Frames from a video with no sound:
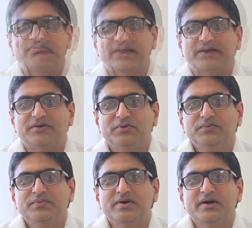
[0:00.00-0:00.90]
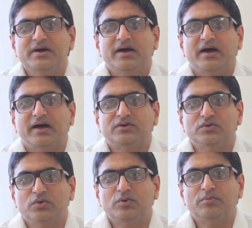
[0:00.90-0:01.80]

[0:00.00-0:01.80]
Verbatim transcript: Thank you. To know